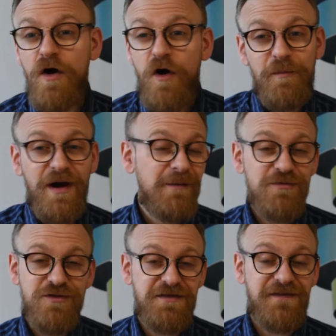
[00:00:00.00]
or
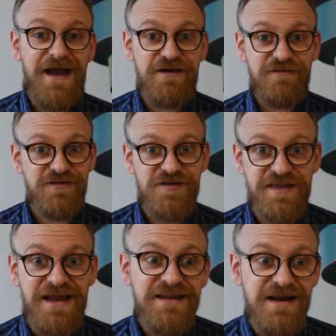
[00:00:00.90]
perhaps just a lack of
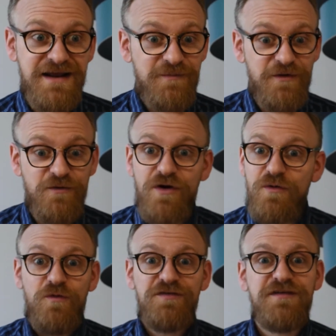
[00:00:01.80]
understanding about
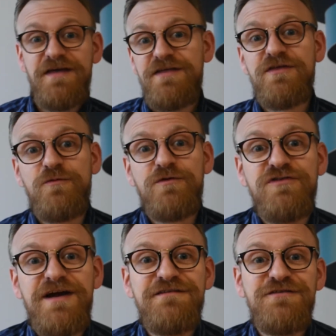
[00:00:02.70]
what it is that we're
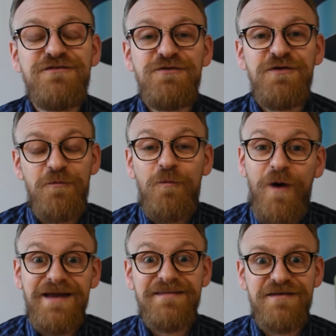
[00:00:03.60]
trying to do and
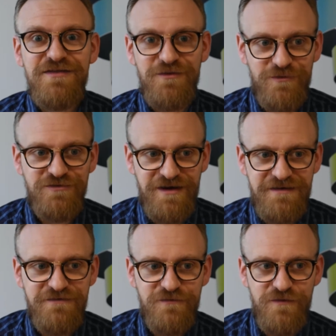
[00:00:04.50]
why it is that we're
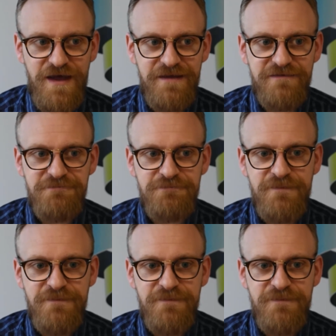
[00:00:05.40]
trying to do that.